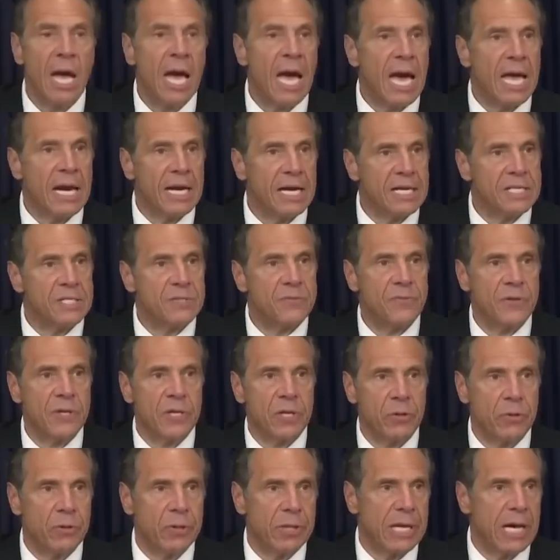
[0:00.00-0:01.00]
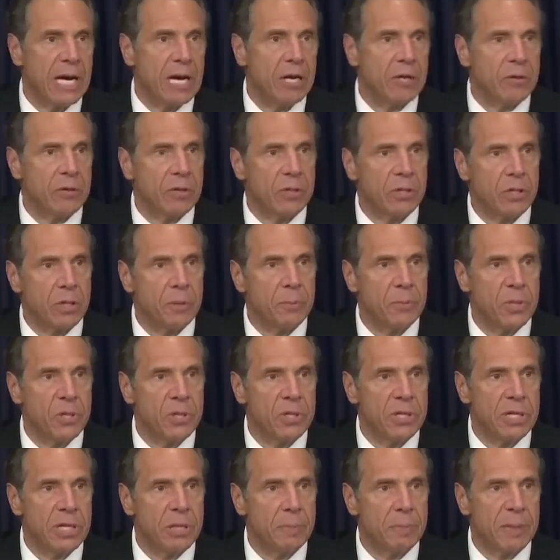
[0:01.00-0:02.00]
and let's figure it out
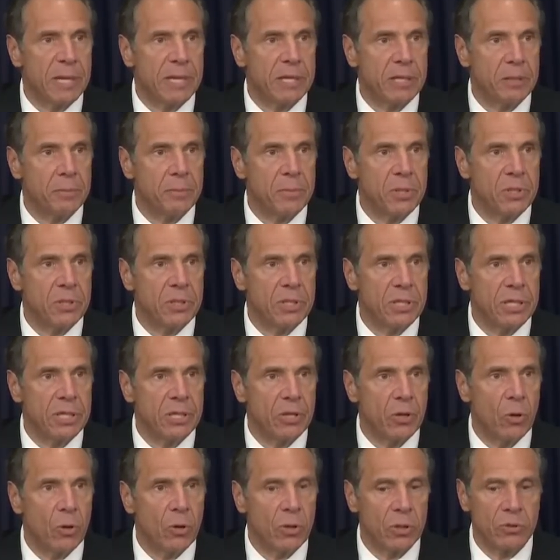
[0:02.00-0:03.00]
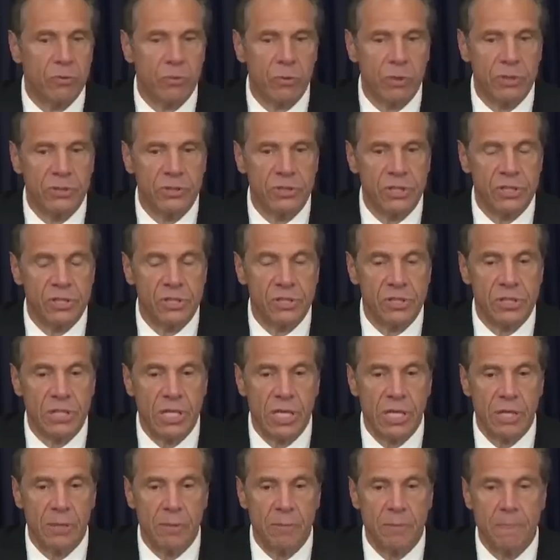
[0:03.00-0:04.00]
community by community all across this
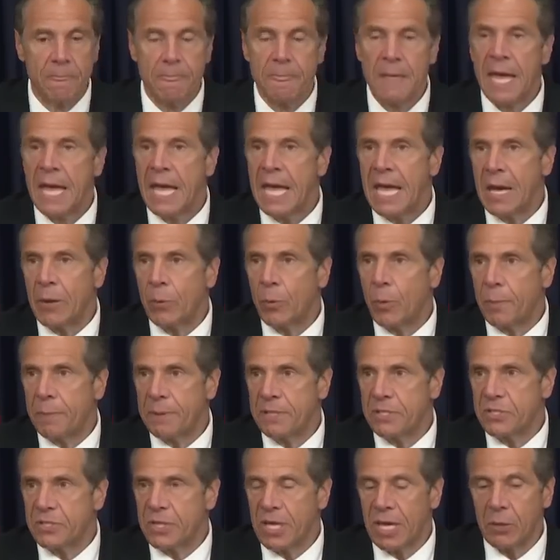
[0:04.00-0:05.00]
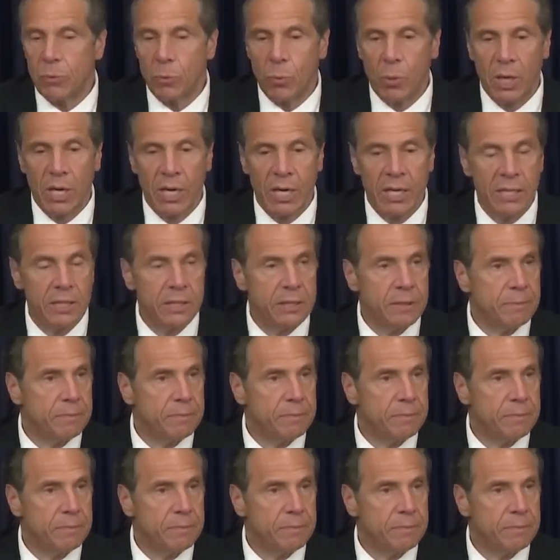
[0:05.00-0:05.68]
state. It will be statewide.